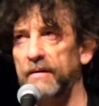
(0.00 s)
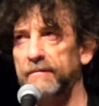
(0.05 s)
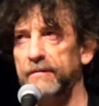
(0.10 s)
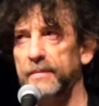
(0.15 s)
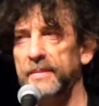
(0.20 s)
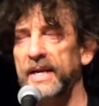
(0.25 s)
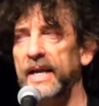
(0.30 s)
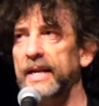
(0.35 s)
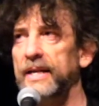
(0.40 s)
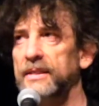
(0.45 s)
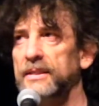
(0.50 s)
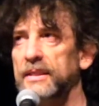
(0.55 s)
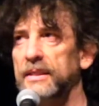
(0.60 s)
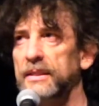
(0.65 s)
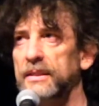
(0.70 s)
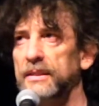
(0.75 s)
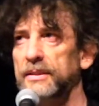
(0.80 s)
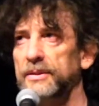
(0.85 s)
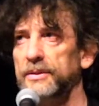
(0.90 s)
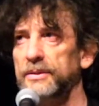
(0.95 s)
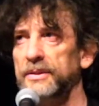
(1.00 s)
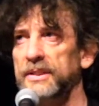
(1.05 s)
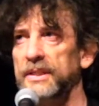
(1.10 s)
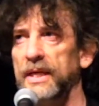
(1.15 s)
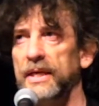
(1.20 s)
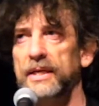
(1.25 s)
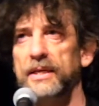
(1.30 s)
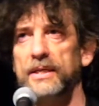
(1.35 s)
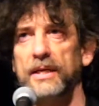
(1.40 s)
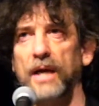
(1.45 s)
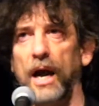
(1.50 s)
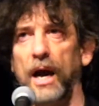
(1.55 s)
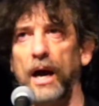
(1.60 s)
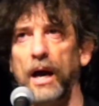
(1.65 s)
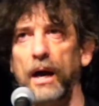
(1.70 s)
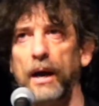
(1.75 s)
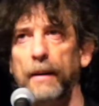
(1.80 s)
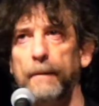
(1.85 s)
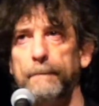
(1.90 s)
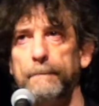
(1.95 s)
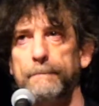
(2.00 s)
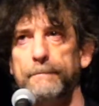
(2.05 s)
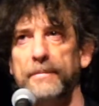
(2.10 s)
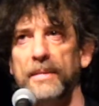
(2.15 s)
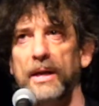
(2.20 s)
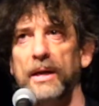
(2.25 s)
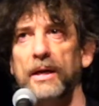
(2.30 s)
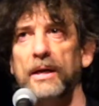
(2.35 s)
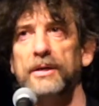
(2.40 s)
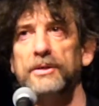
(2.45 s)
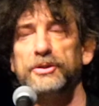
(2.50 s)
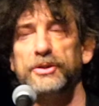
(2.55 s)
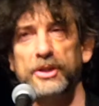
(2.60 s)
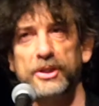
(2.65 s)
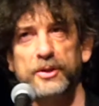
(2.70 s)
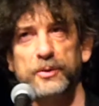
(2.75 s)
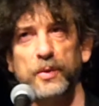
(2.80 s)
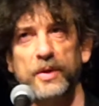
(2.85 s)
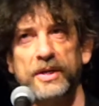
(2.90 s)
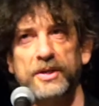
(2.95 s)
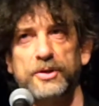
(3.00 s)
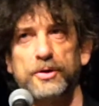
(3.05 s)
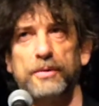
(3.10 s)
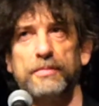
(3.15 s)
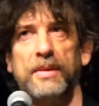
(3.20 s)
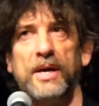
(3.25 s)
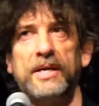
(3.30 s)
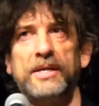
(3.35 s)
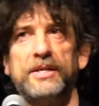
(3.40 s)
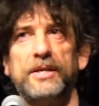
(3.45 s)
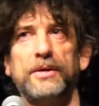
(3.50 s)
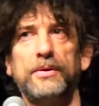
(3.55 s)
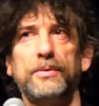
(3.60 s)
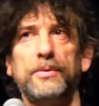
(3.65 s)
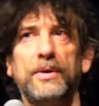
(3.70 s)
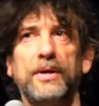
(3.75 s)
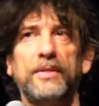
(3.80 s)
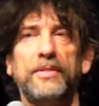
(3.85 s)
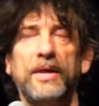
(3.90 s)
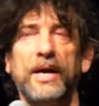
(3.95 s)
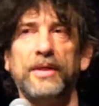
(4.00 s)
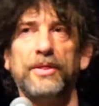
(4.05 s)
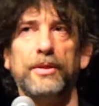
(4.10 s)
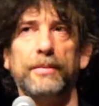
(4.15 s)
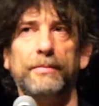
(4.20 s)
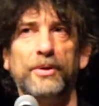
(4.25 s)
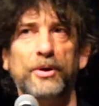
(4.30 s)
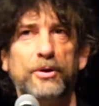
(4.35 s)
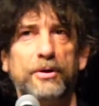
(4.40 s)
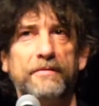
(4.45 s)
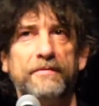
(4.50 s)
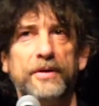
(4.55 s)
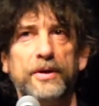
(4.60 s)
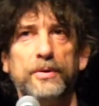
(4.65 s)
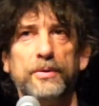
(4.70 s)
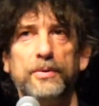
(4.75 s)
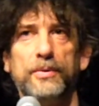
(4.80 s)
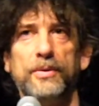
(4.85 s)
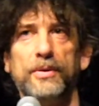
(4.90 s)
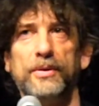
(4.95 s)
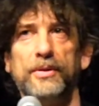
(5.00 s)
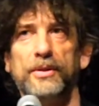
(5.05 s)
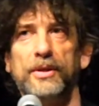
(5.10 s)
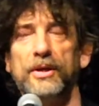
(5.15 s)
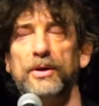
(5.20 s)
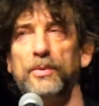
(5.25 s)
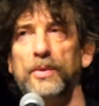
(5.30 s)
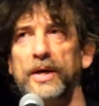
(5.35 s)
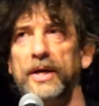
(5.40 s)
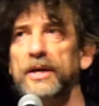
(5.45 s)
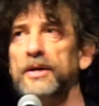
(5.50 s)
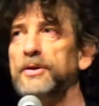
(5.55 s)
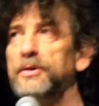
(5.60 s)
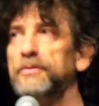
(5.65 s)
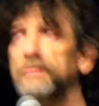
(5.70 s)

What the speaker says: from an editor who said, just wanted to remind you that the book review that you were going to